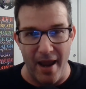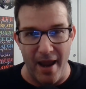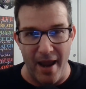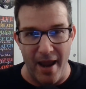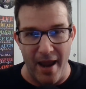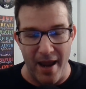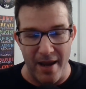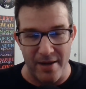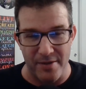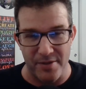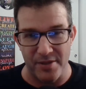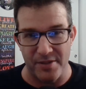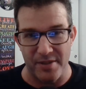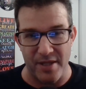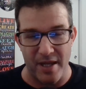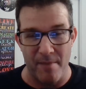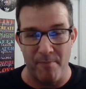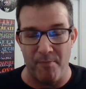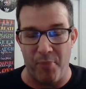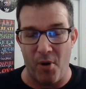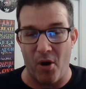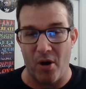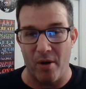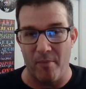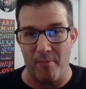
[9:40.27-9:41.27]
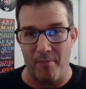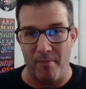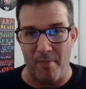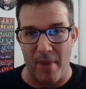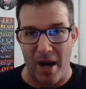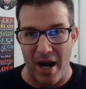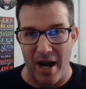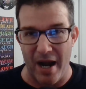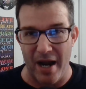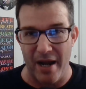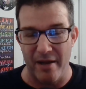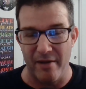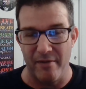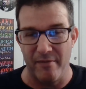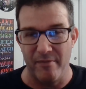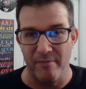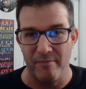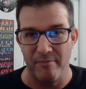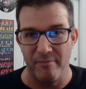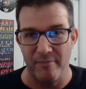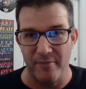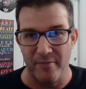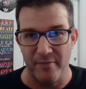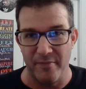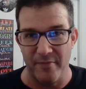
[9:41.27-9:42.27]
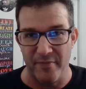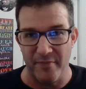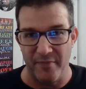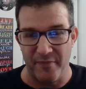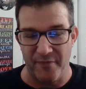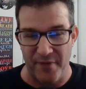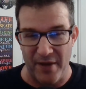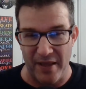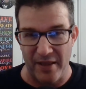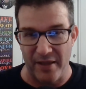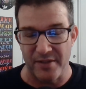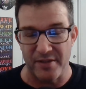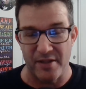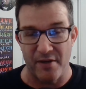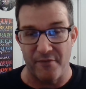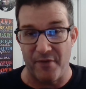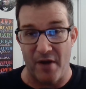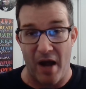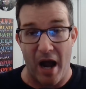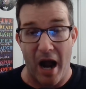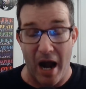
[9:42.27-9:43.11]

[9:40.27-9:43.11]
and just impart my feelings of